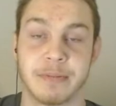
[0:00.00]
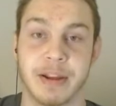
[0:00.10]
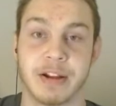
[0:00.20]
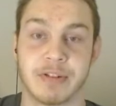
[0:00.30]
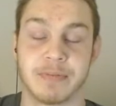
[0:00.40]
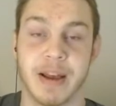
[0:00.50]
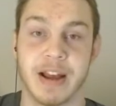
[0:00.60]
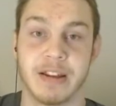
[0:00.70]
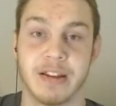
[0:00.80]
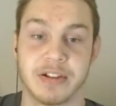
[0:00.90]
Baker was
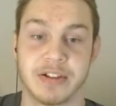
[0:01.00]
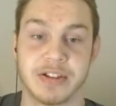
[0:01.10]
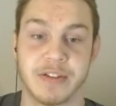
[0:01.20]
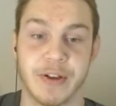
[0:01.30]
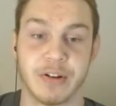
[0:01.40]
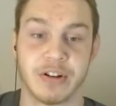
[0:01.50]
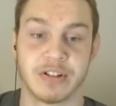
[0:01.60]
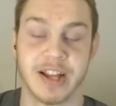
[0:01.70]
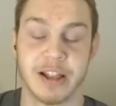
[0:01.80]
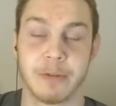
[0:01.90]
bad. This is a video called
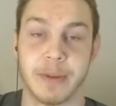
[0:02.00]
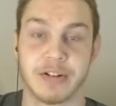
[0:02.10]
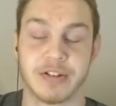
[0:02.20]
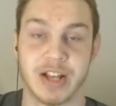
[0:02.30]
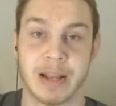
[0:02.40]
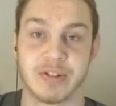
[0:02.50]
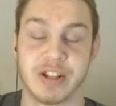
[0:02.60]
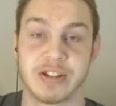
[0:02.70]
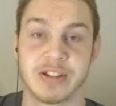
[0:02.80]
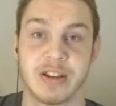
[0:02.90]
Tyler Baker's
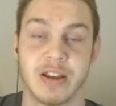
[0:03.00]
Timesheets,